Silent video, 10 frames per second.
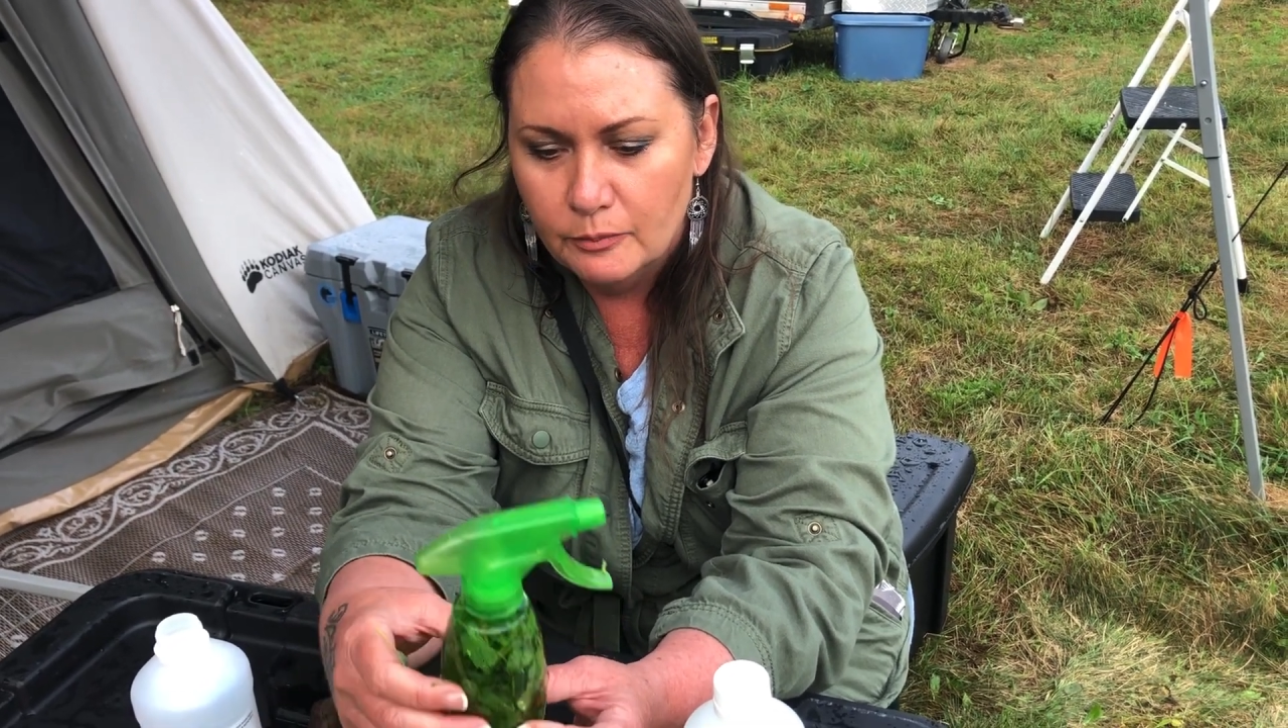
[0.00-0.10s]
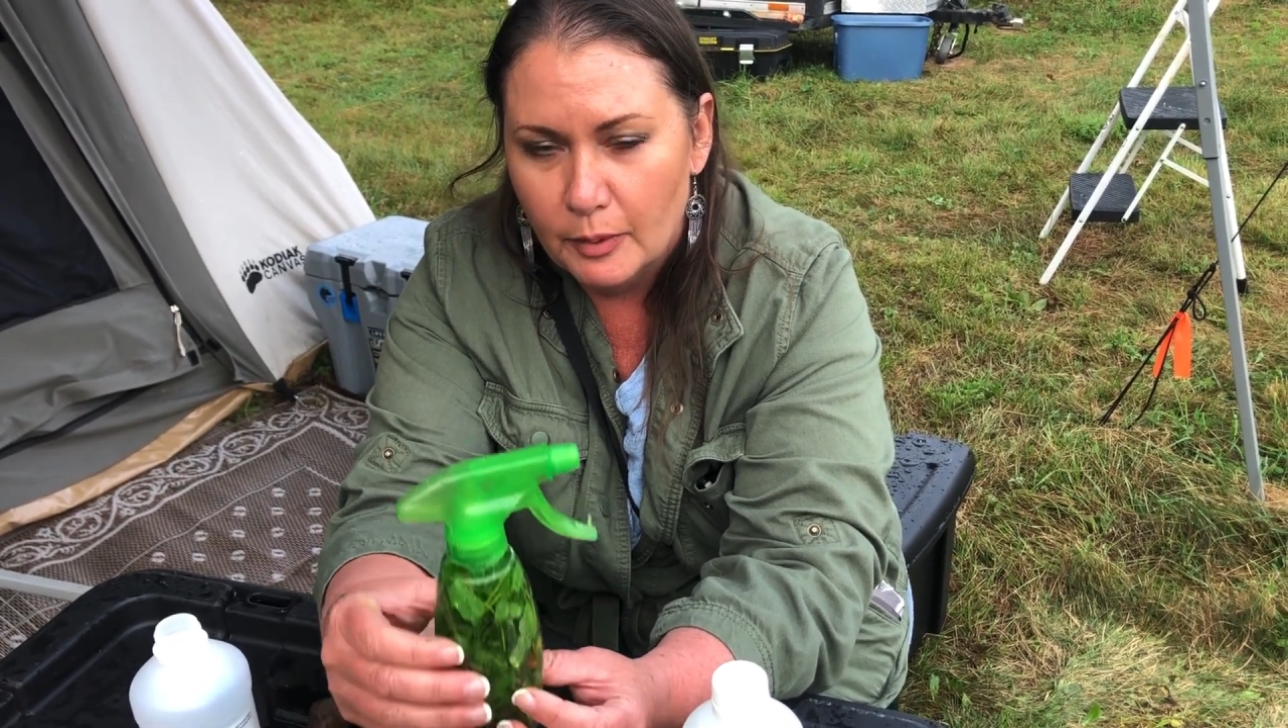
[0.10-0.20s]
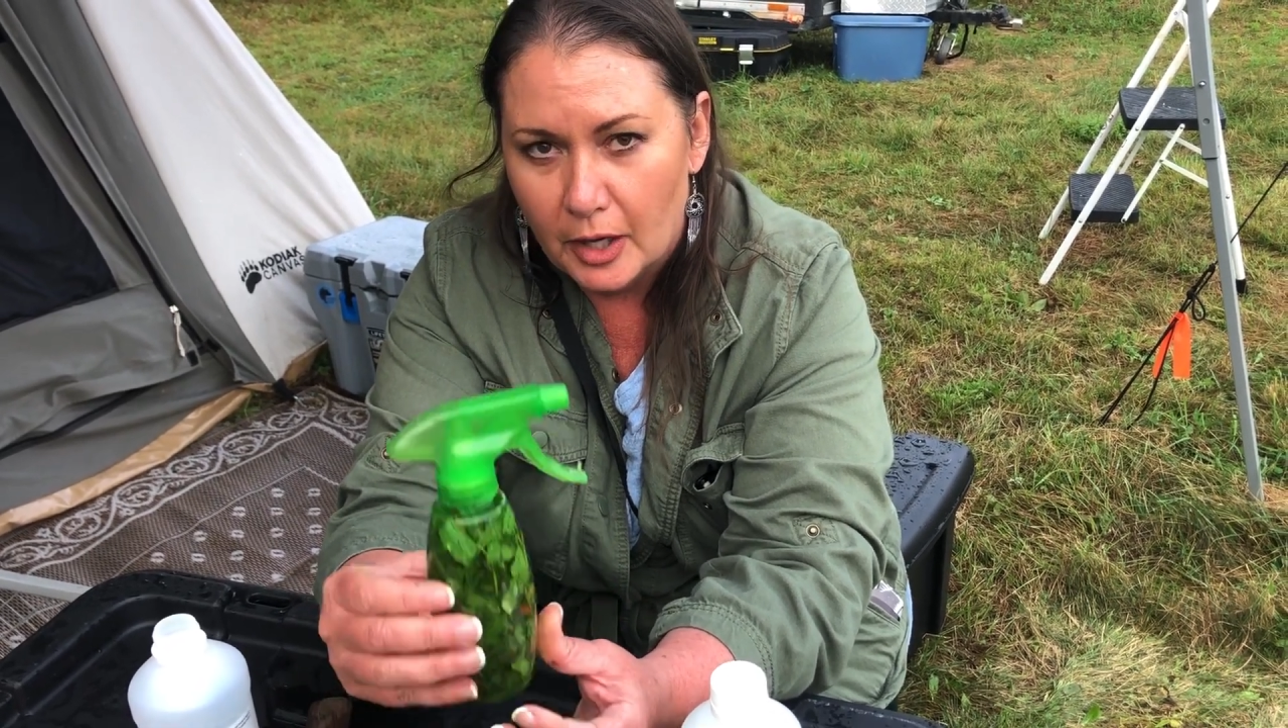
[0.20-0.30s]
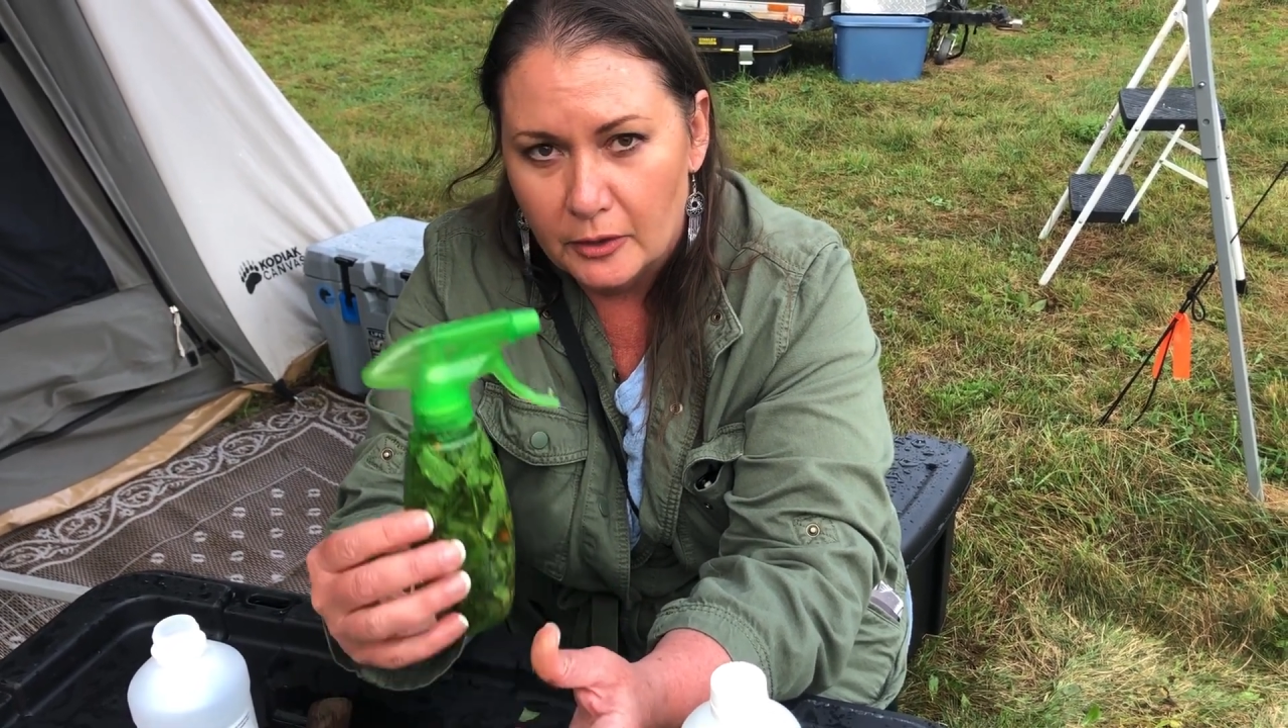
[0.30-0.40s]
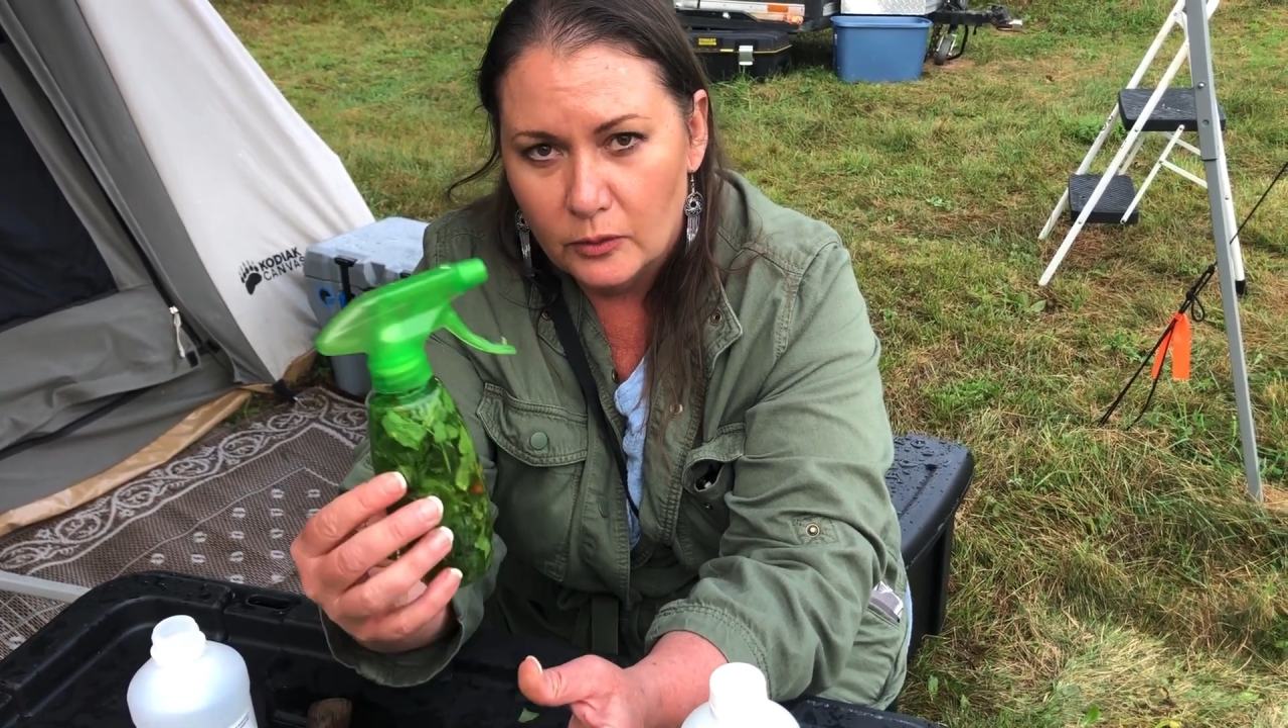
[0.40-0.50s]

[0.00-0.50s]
bottle